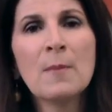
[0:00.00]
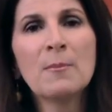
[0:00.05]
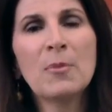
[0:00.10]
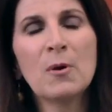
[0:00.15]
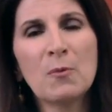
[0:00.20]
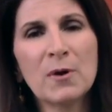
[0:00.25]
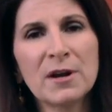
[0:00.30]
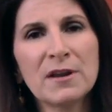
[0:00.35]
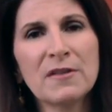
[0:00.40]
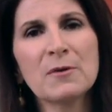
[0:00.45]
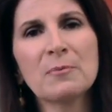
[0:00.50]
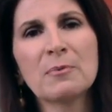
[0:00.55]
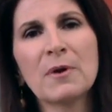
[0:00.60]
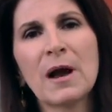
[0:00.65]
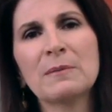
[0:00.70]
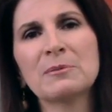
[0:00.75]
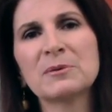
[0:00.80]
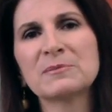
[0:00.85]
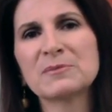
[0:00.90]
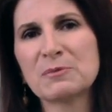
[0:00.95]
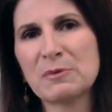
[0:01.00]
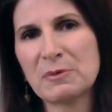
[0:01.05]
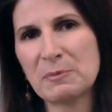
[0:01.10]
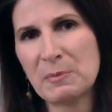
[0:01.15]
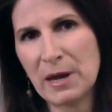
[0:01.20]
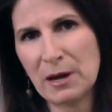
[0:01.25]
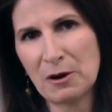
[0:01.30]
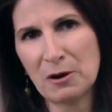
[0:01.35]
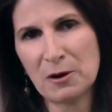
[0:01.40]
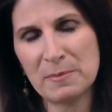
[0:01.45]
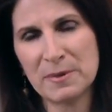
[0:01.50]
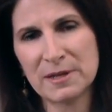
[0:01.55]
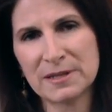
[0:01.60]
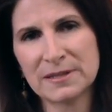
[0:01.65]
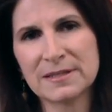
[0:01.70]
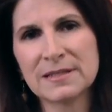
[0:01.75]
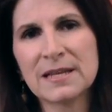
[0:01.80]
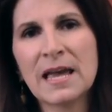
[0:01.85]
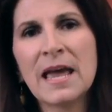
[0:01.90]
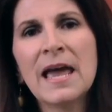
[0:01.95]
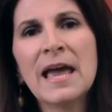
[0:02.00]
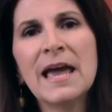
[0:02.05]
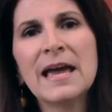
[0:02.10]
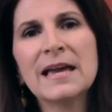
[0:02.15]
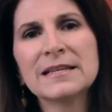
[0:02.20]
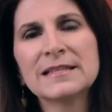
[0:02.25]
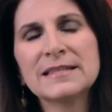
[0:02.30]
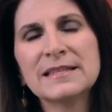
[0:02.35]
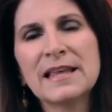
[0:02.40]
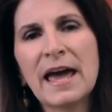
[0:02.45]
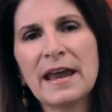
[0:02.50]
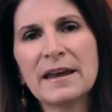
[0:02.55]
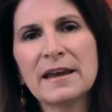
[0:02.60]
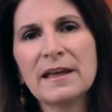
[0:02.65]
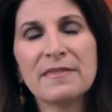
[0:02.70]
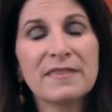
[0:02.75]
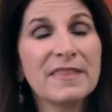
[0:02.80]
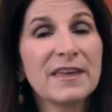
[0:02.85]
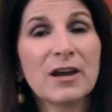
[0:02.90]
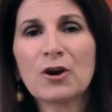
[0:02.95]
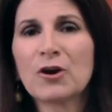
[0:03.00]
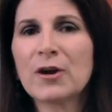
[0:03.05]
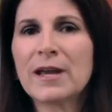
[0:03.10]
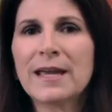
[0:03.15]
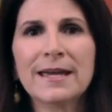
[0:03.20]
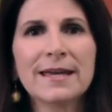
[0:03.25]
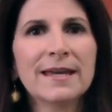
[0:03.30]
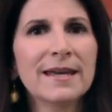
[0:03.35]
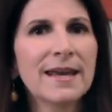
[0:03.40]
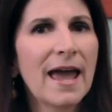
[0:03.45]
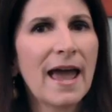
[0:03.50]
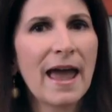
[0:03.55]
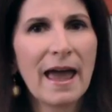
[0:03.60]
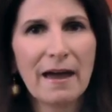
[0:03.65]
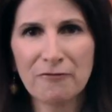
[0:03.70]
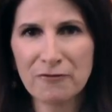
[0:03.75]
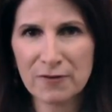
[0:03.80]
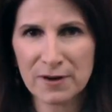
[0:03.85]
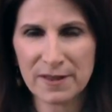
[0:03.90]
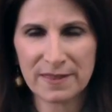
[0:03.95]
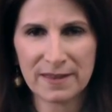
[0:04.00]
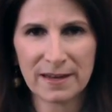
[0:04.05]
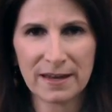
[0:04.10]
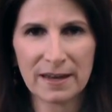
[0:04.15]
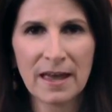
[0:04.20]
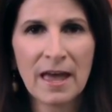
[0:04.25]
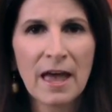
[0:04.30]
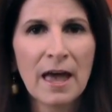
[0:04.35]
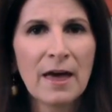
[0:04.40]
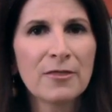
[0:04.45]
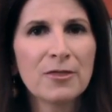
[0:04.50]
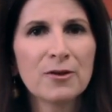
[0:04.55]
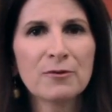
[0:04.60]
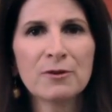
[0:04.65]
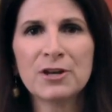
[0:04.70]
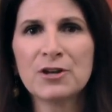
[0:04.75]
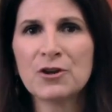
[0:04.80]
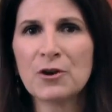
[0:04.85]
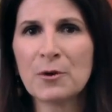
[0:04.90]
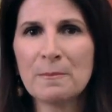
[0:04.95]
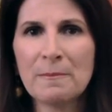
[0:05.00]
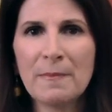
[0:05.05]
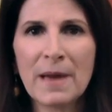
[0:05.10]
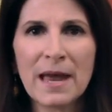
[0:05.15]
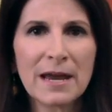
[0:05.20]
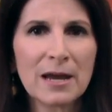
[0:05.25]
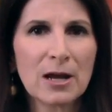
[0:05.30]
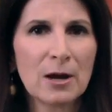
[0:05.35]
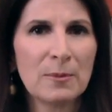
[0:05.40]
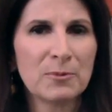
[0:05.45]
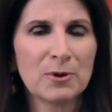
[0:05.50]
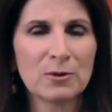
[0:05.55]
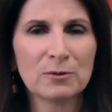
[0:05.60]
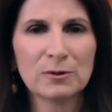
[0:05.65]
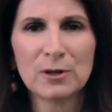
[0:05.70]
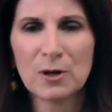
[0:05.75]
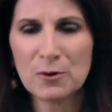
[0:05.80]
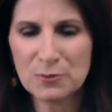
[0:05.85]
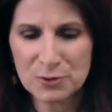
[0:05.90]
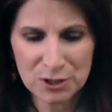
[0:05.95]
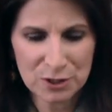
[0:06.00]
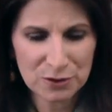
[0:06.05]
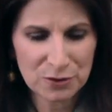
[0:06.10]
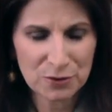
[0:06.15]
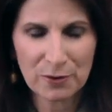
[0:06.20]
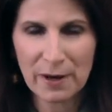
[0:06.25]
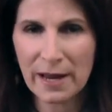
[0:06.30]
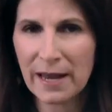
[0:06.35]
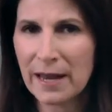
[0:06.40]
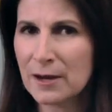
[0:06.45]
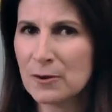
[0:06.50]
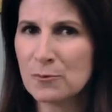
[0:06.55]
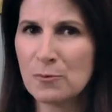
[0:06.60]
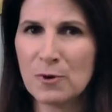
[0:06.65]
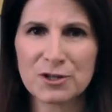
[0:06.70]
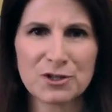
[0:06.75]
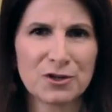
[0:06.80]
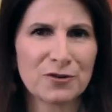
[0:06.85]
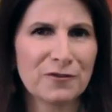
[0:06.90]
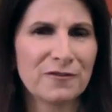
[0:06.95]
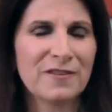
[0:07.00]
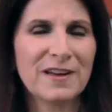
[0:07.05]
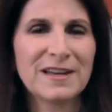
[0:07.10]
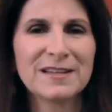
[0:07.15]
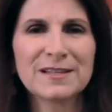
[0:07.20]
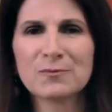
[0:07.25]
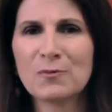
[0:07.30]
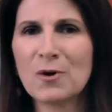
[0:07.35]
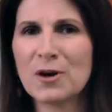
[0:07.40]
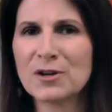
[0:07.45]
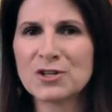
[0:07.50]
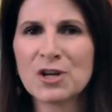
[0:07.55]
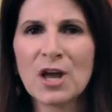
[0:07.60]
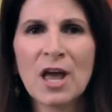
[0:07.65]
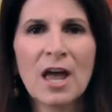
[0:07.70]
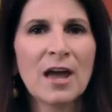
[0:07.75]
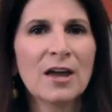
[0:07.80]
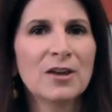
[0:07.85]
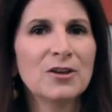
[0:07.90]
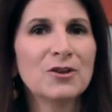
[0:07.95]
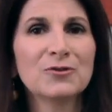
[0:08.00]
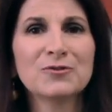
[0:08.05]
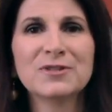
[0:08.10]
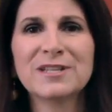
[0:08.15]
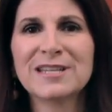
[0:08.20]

But one of the problems with parabens is that they're in everything. They're in your makeup, your lotion, your hand wash, your face wash, your